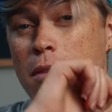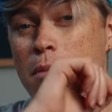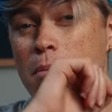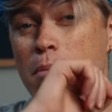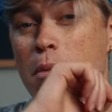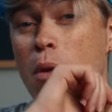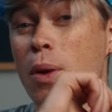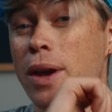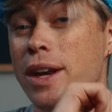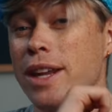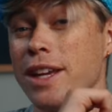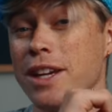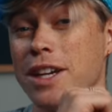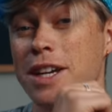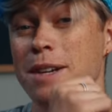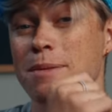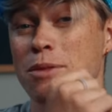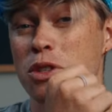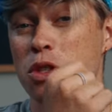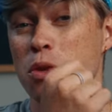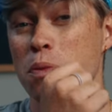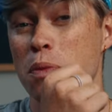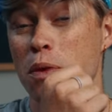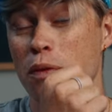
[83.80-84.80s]
But when it
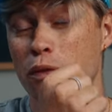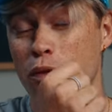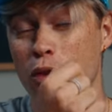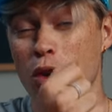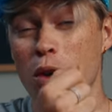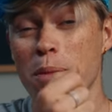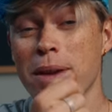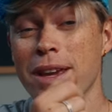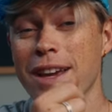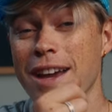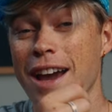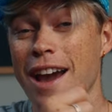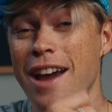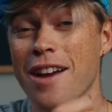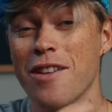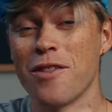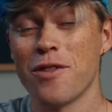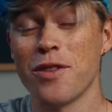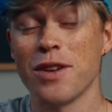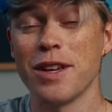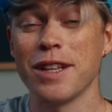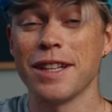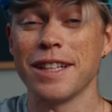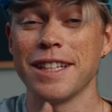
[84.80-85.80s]
comes to performing, I
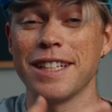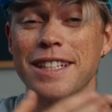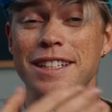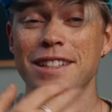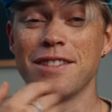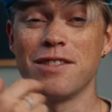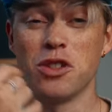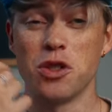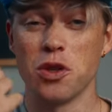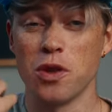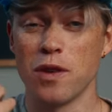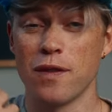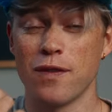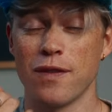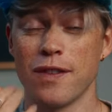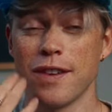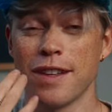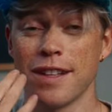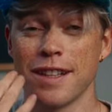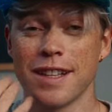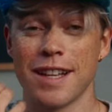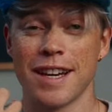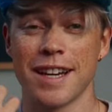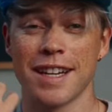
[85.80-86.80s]
really do
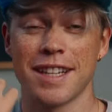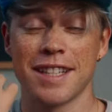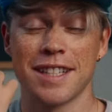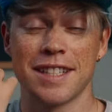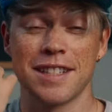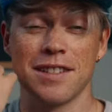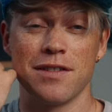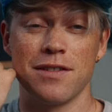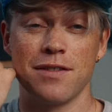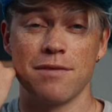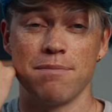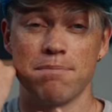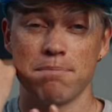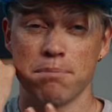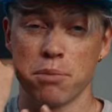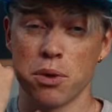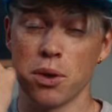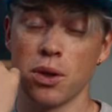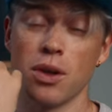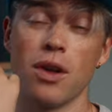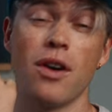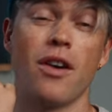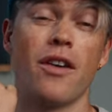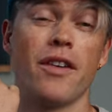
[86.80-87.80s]
feel like the
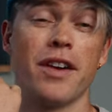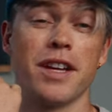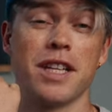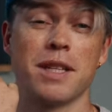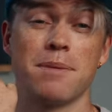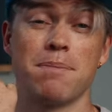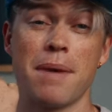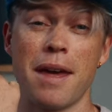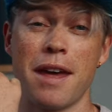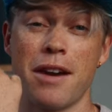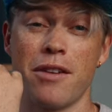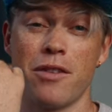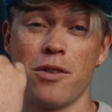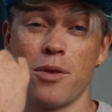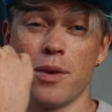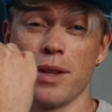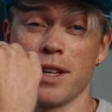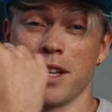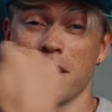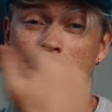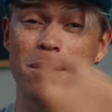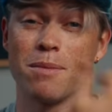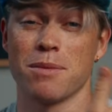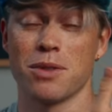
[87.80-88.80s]
Polar is better when
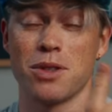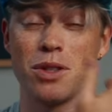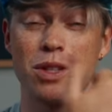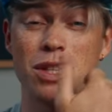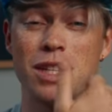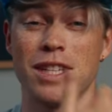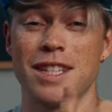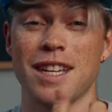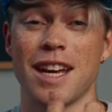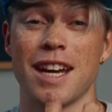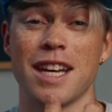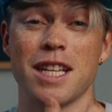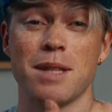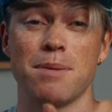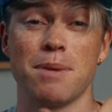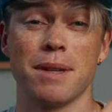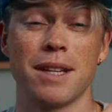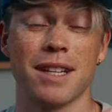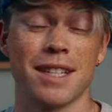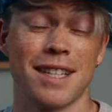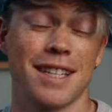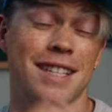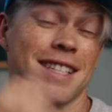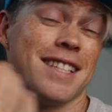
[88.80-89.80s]
it comes to the size,
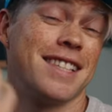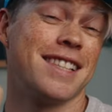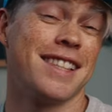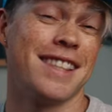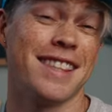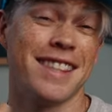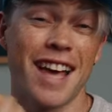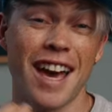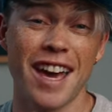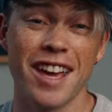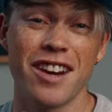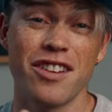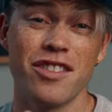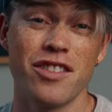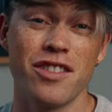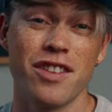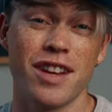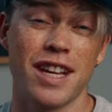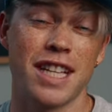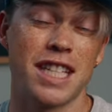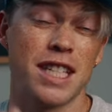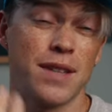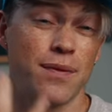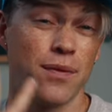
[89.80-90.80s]
because it's lighter,
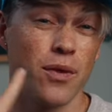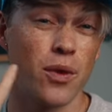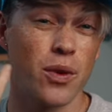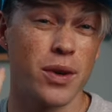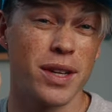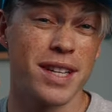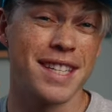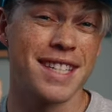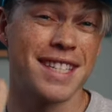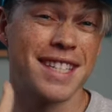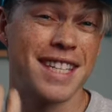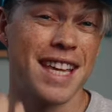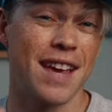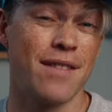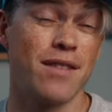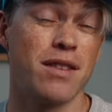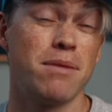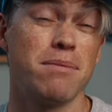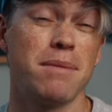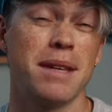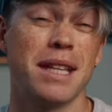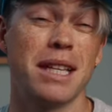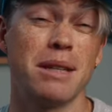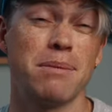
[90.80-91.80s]
it's
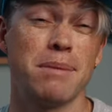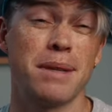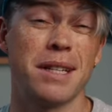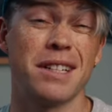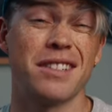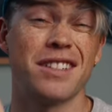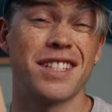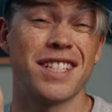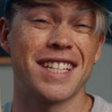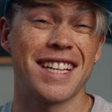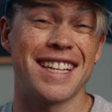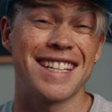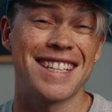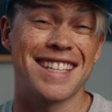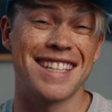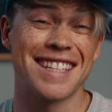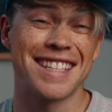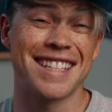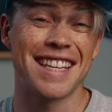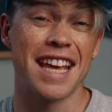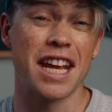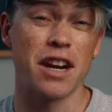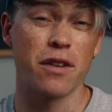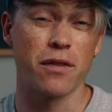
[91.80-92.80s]
47 millimeters
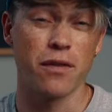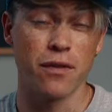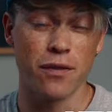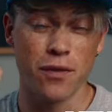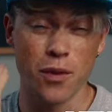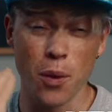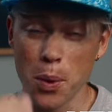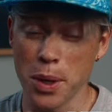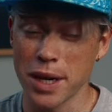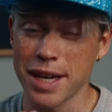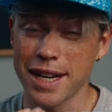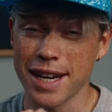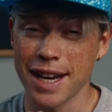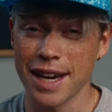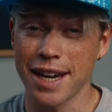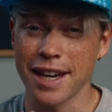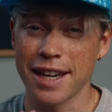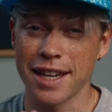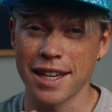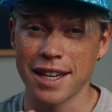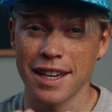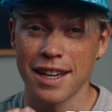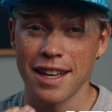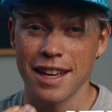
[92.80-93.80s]
instead of
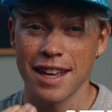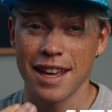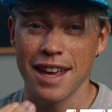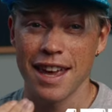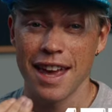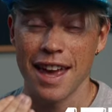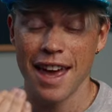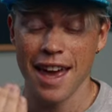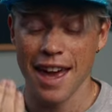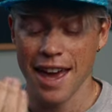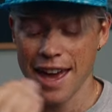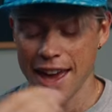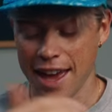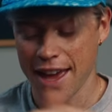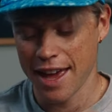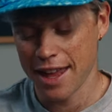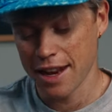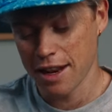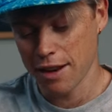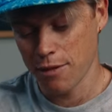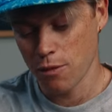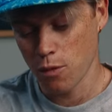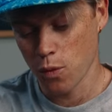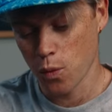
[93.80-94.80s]
49,
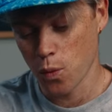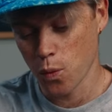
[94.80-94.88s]
and